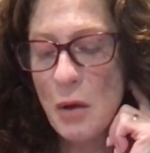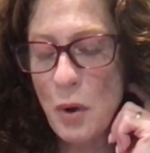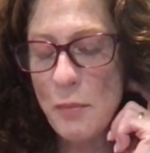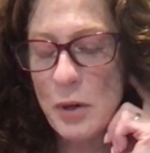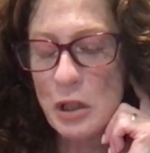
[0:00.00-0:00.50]

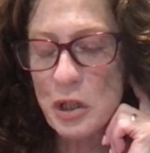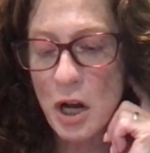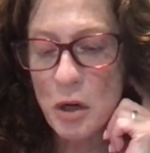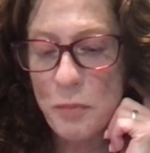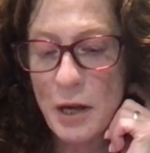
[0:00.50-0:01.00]
I'm going to
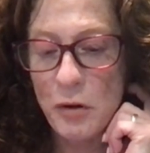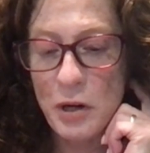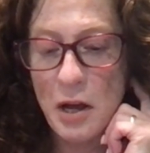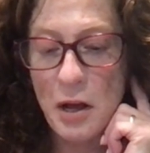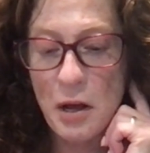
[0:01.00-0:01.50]
talk about
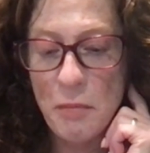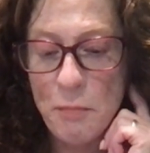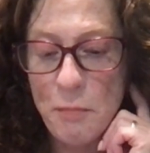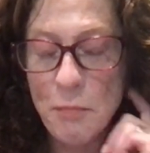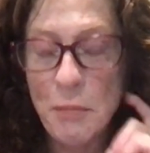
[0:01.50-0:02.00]

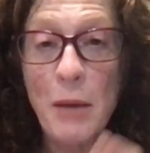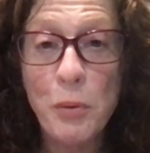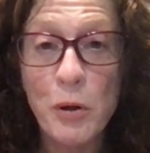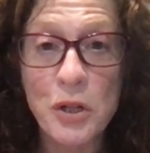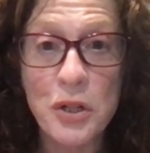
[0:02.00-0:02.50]
my
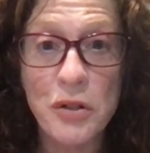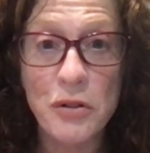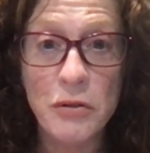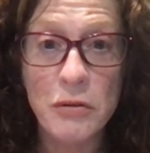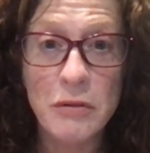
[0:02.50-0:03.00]

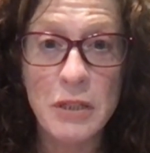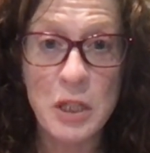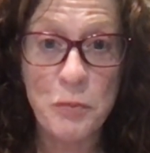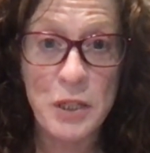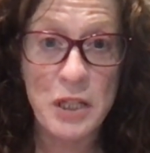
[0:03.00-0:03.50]
personal
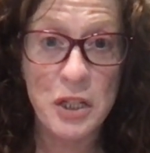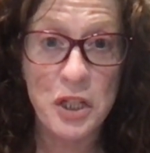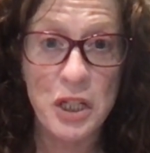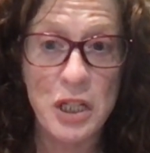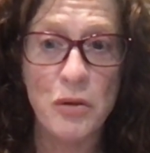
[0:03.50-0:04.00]

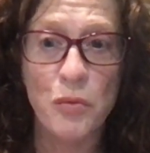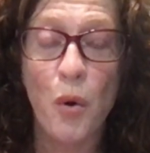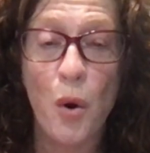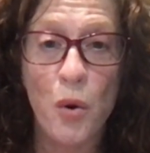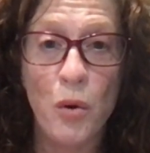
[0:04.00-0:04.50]
disposition and
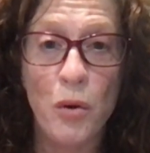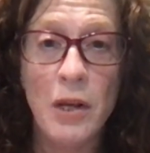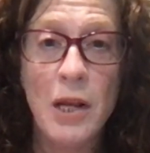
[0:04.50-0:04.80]
role